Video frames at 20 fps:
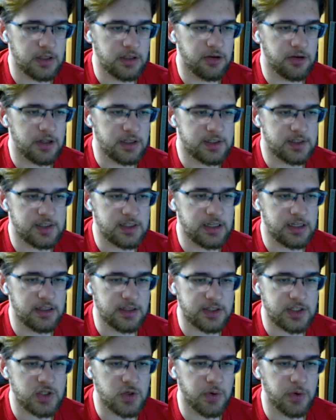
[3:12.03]
you can see the
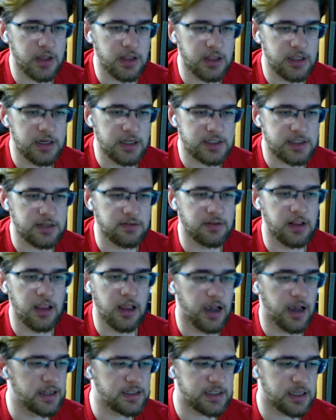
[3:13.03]
squiggliness of the
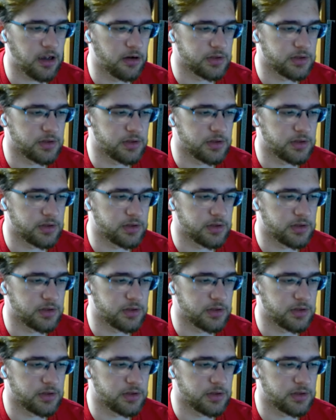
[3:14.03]
lines.